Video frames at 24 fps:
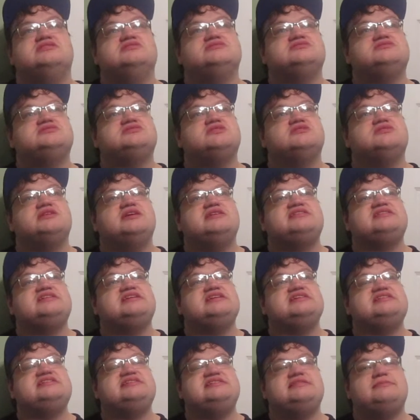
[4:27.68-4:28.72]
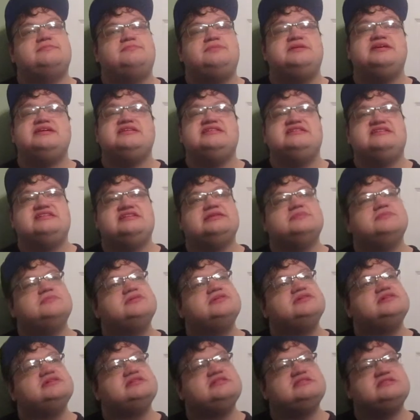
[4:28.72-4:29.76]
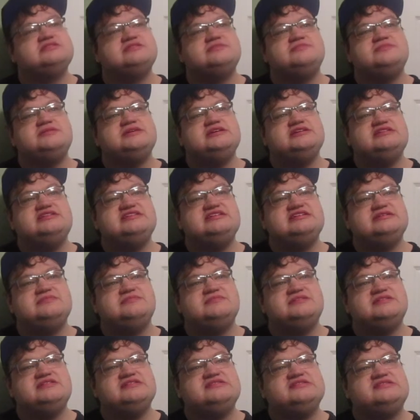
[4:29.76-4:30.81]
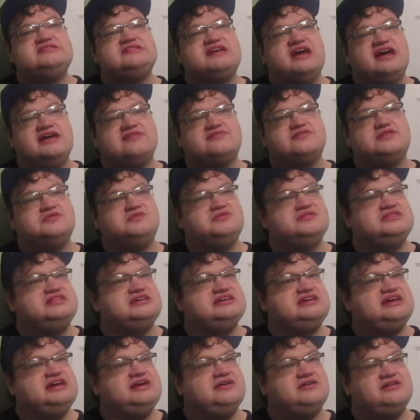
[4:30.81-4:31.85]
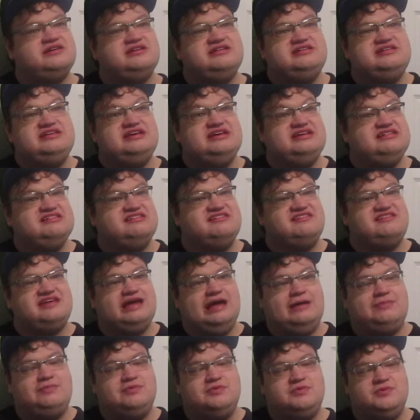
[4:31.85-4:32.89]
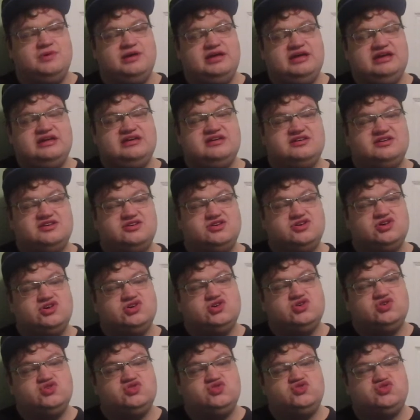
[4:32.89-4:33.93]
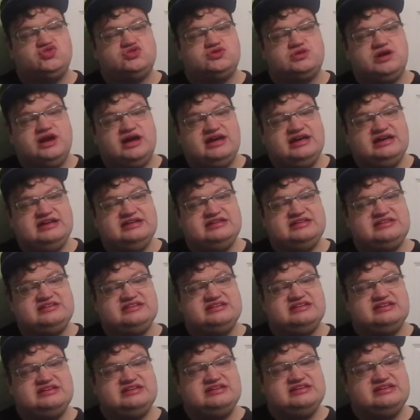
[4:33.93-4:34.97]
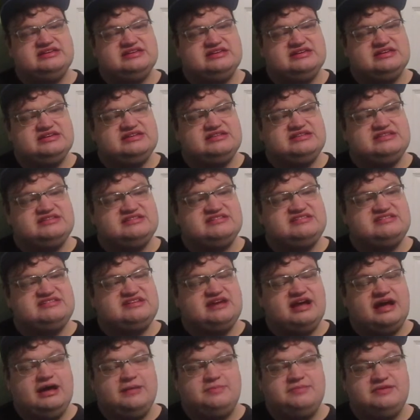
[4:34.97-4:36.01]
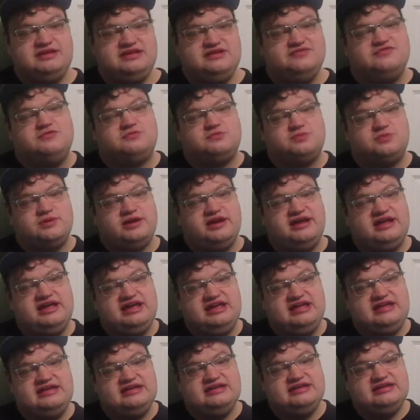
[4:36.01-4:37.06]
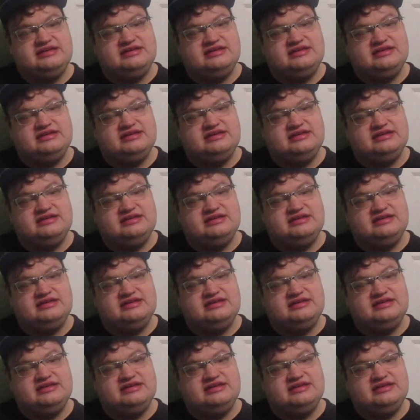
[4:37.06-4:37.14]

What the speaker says: so let's get to the B team. The B team is everyone that Gary didn't zap away, trying to stop Evil Ray.